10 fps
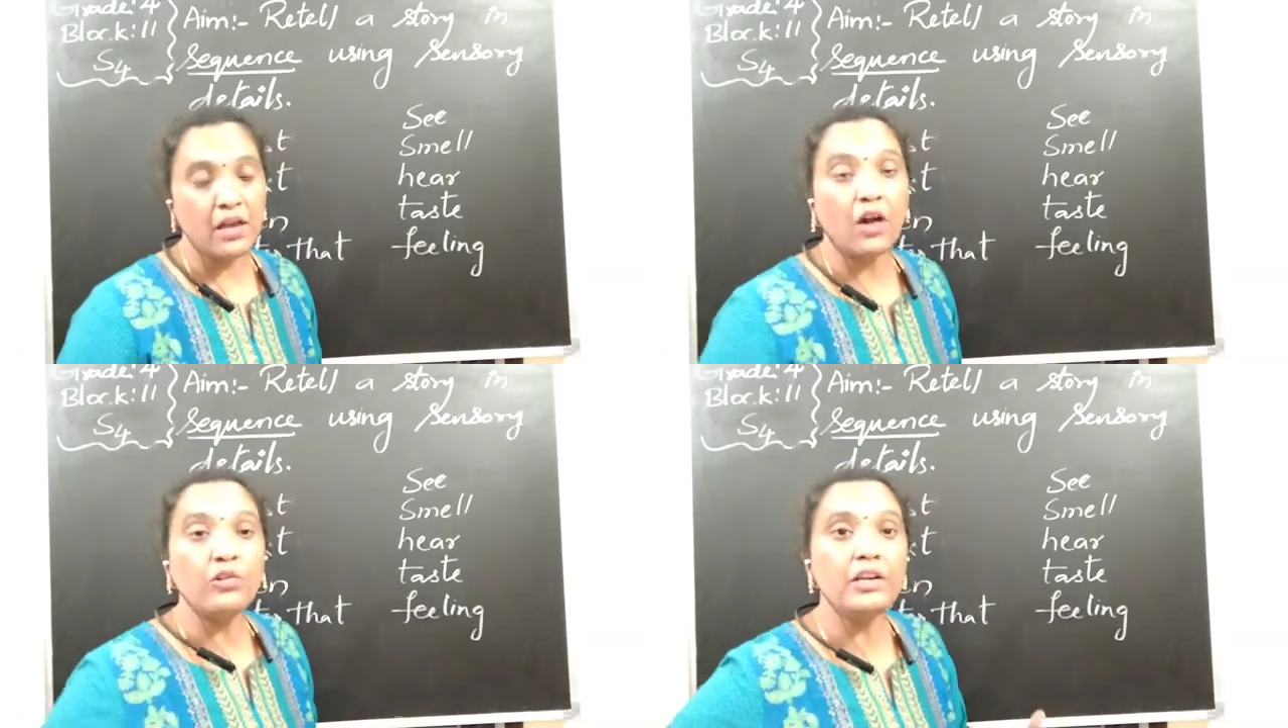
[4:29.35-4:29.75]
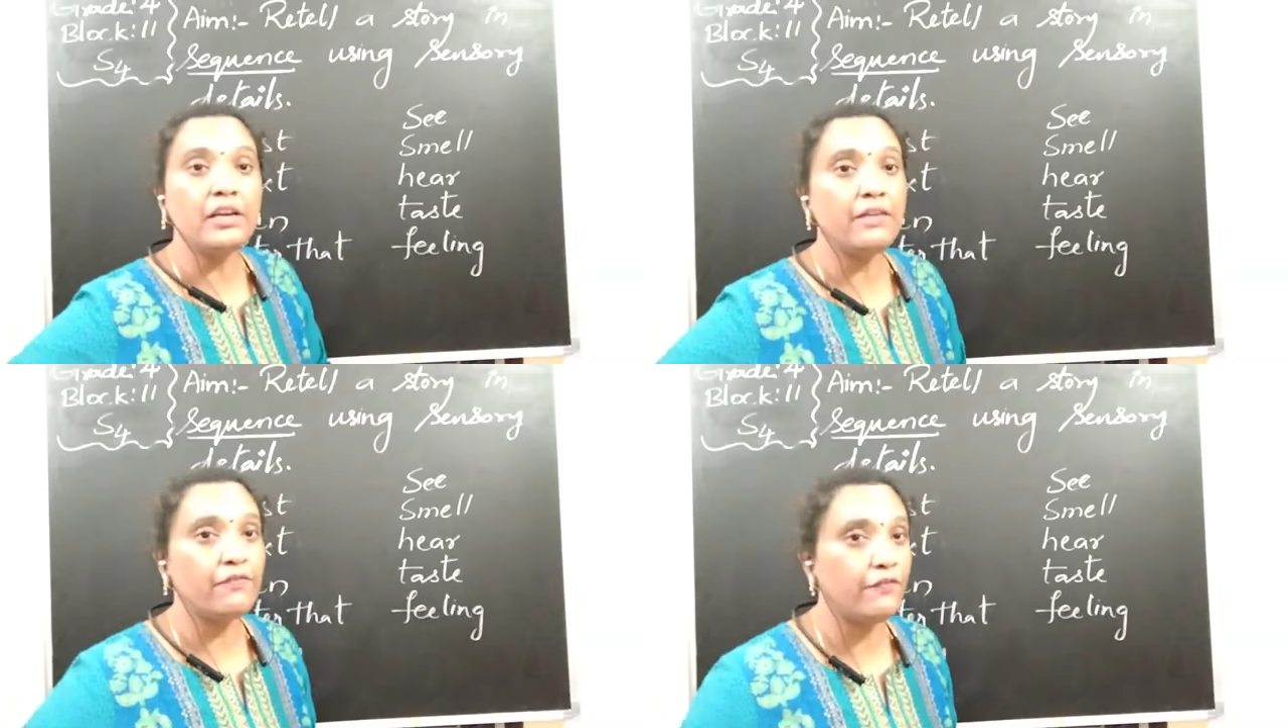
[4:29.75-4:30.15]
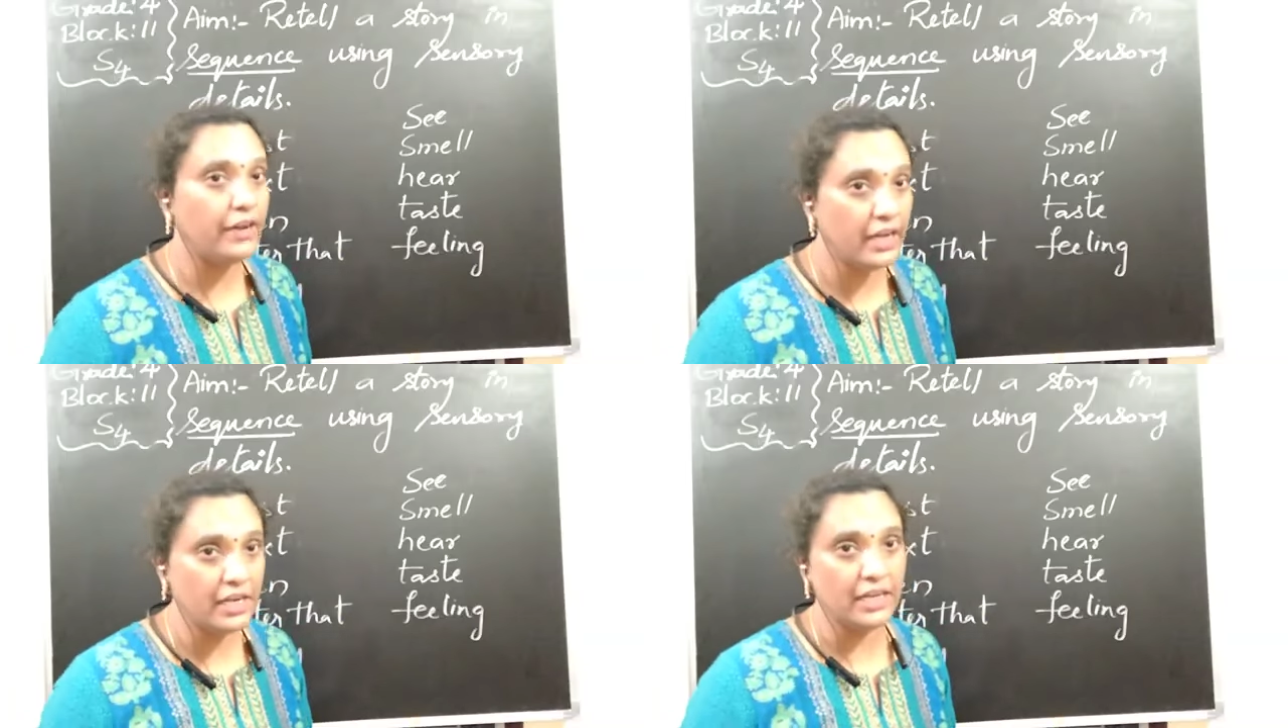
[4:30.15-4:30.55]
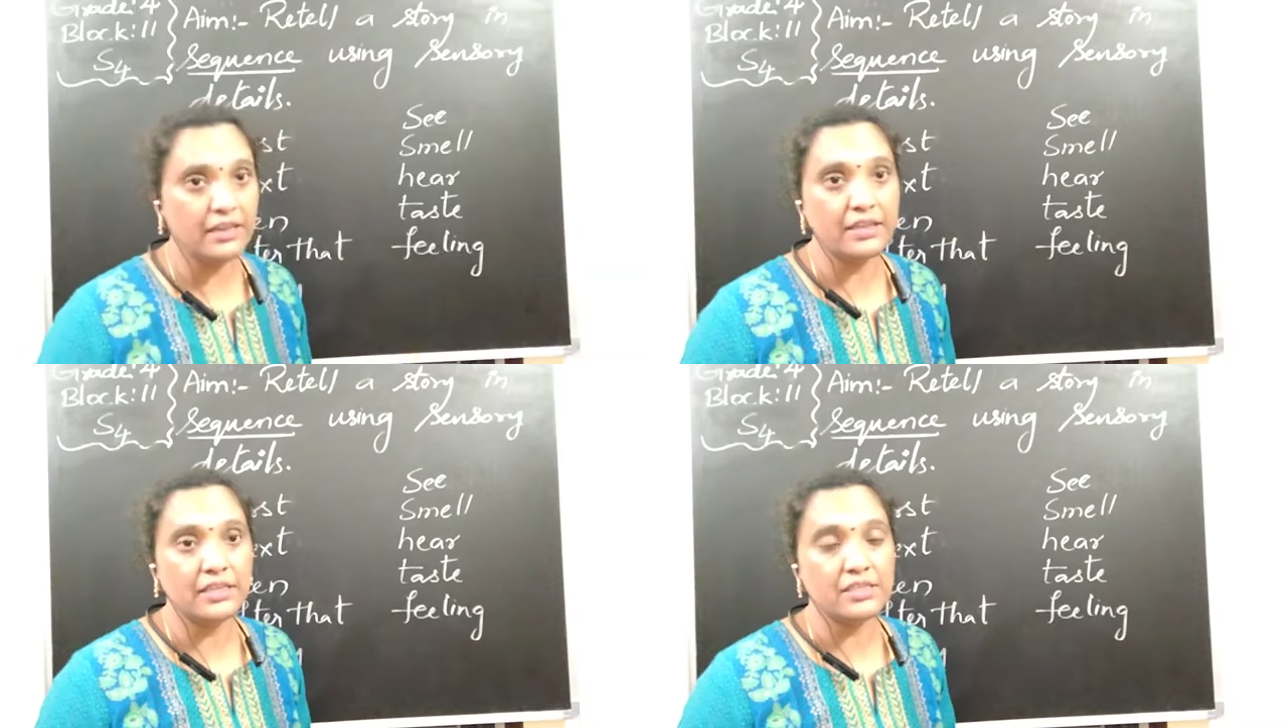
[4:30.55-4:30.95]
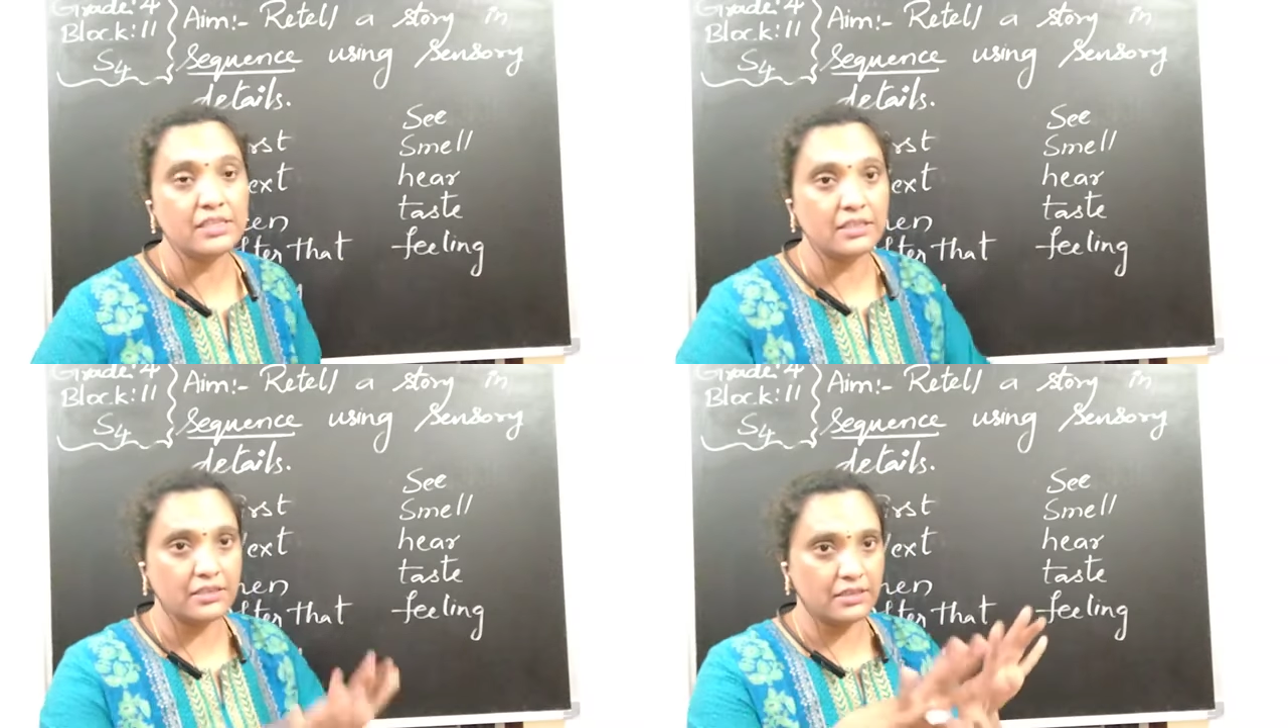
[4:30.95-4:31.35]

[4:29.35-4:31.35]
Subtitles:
How did he feel in that